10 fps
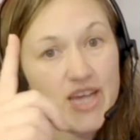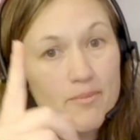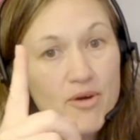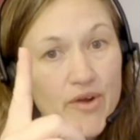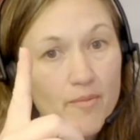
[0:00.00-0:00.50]

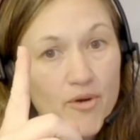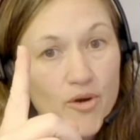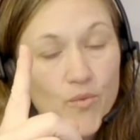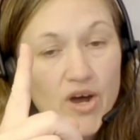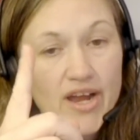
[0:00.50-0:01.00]
number
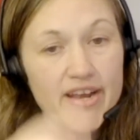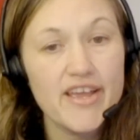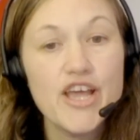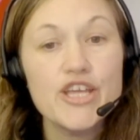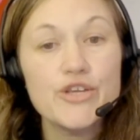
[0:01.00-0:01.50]
1,
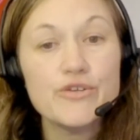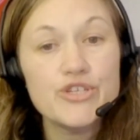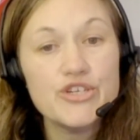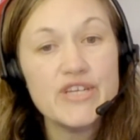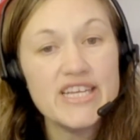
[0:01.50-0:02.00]
you
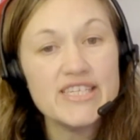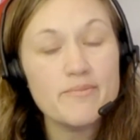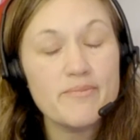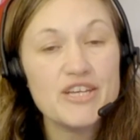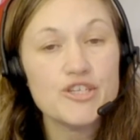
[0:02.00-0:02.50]
do need to
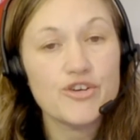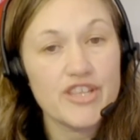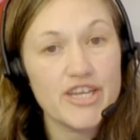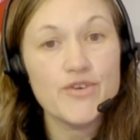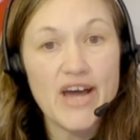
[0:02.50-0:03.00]
make sure
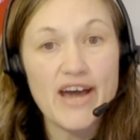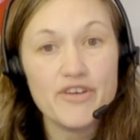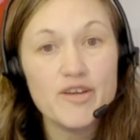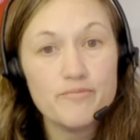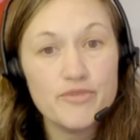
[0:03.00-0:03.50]
that you have a
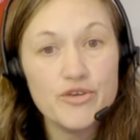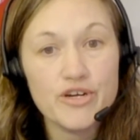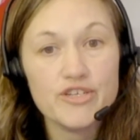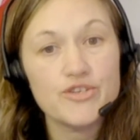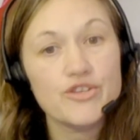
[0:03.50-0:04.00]

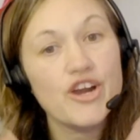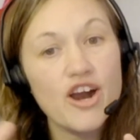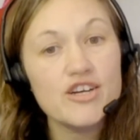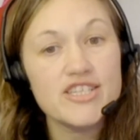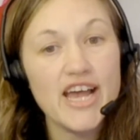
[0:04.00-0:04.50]
computer. So there
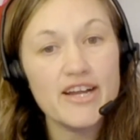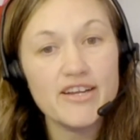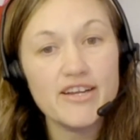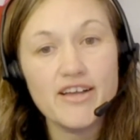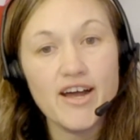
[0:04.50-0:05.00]
are
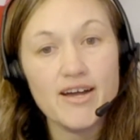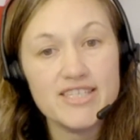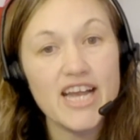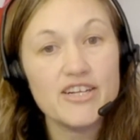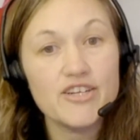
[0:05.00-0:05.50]

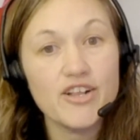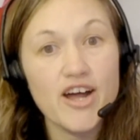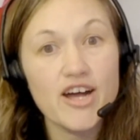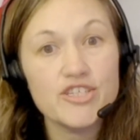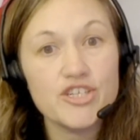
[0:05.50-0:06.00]

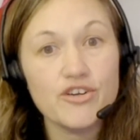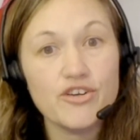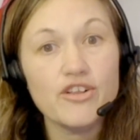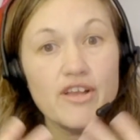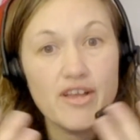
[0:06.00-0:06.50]

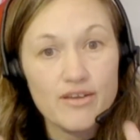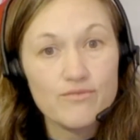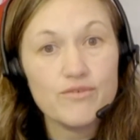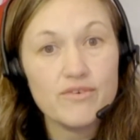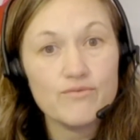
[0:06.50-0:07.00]
technological
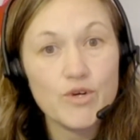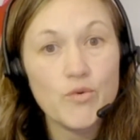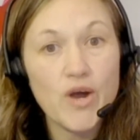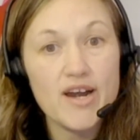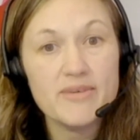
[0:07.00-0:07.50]

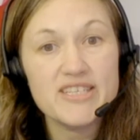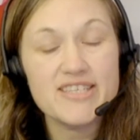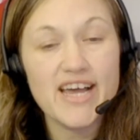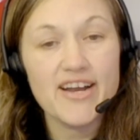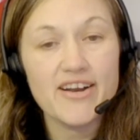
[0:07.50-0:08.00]
requirements
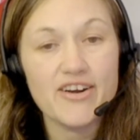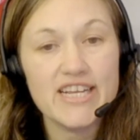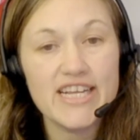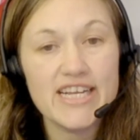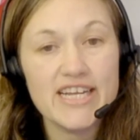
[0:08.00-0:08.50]
that are
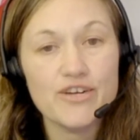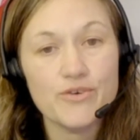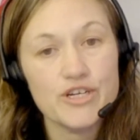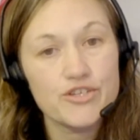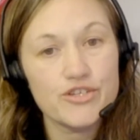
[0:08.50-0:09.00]
needed in
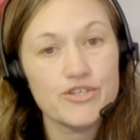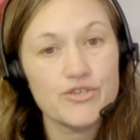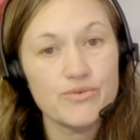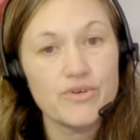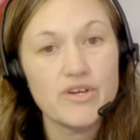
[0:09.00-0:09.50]
order to do